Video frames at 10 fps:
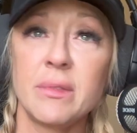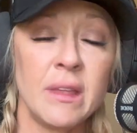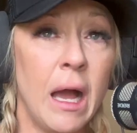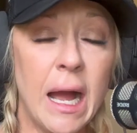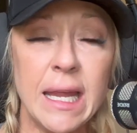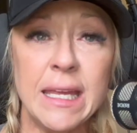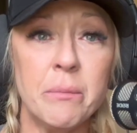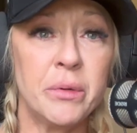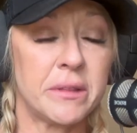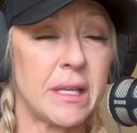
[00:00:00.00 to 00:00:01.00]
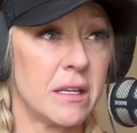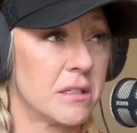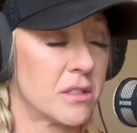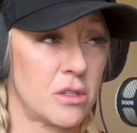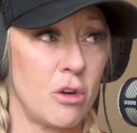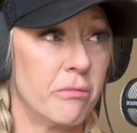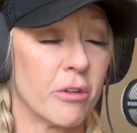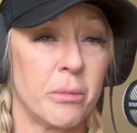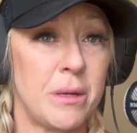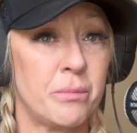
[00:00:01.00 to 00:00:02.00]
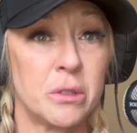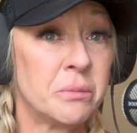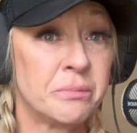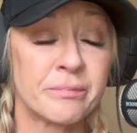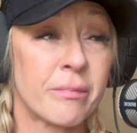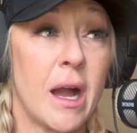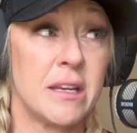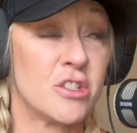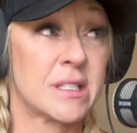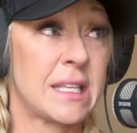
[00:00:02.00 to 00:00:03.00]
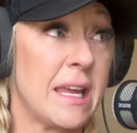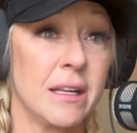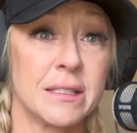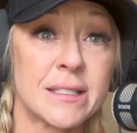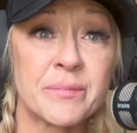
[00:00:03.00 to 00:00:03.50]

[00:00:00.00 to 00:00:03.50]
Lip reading: I can't put that into scope for people. I just can't.